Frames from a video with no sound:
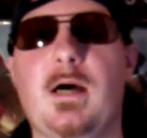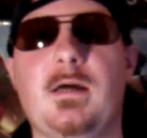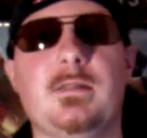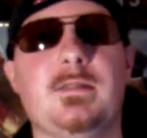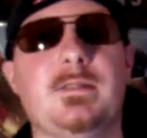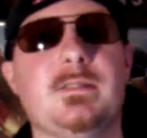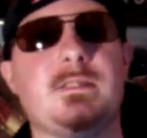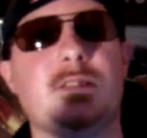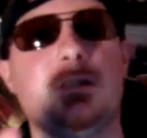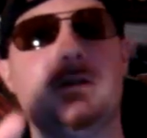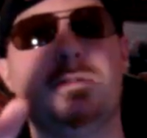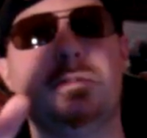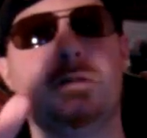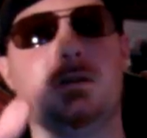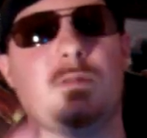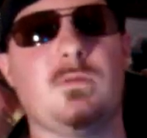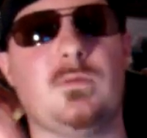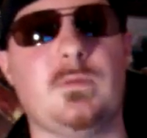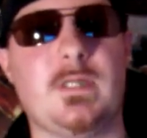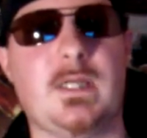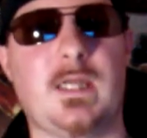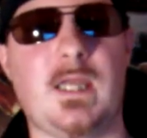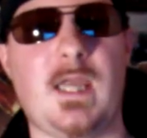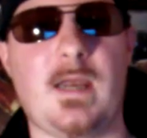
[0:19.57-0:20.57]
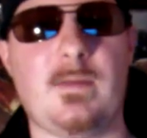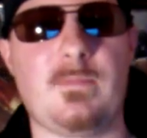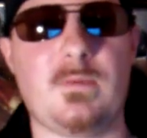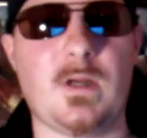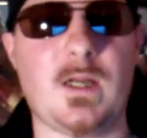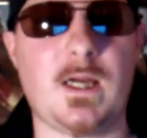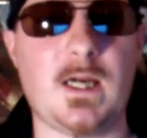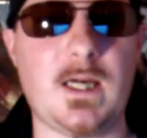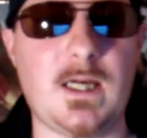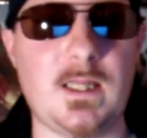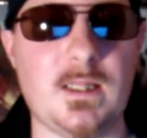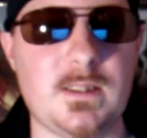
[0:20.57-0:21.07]
This is the recap
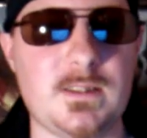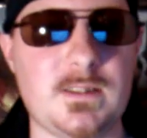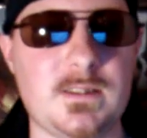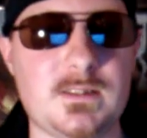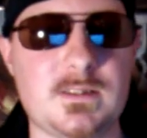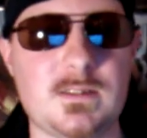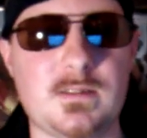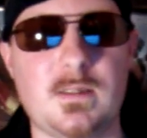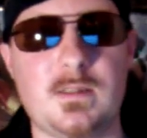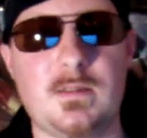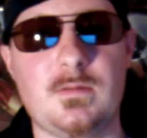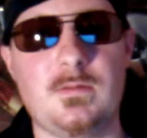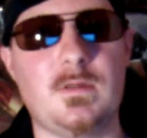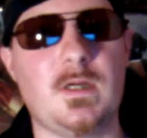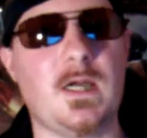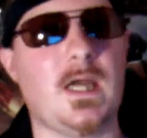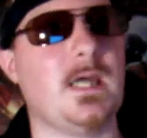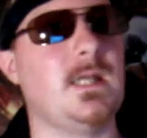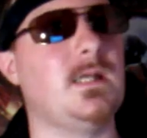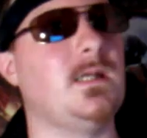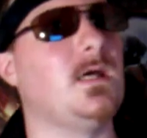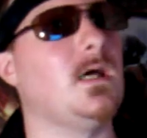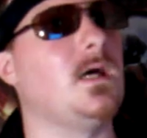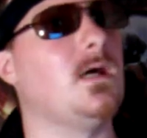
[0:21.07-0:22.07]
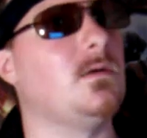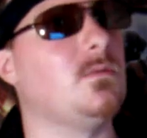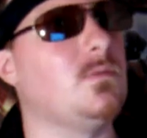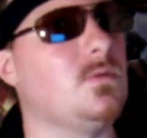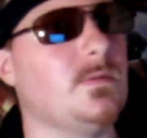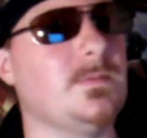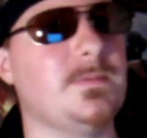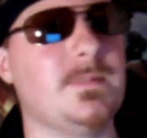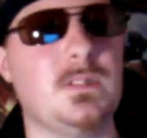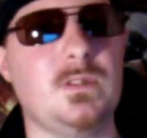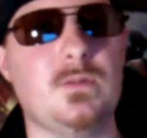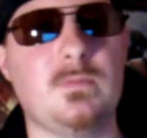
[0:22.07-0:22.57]
and highlights and
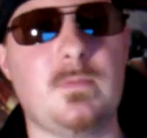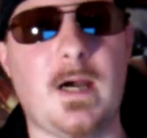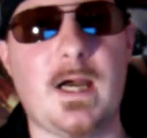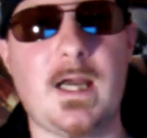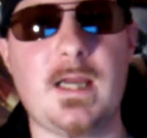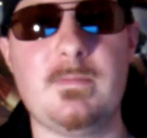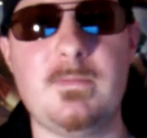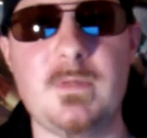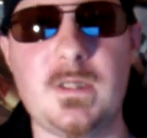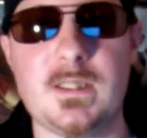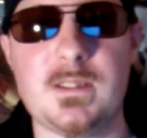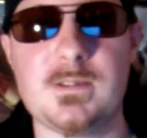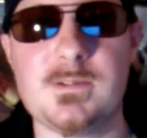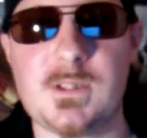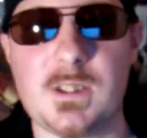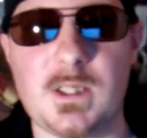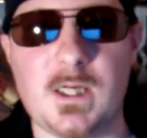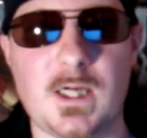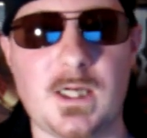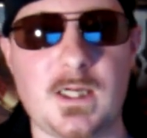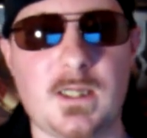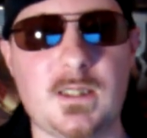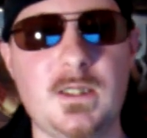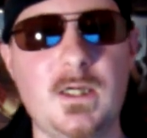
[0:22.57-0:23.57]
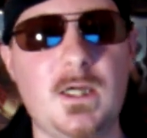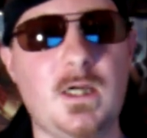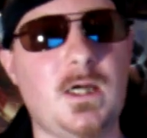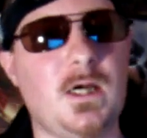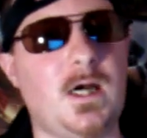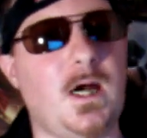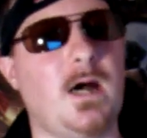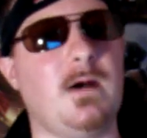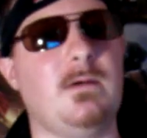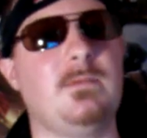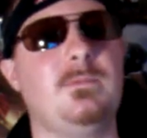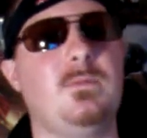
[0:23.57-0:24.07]
review by me, Jack,
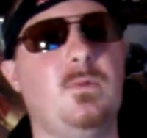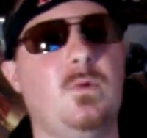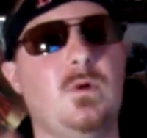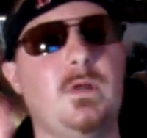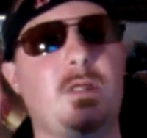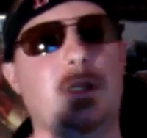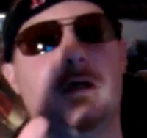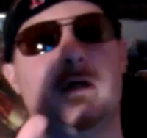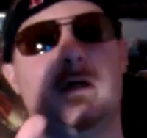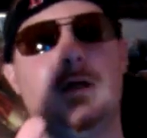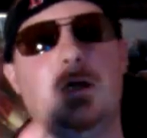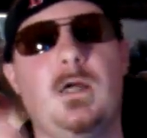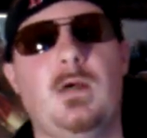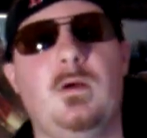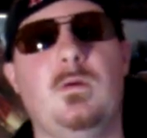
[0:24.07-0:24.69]
for you.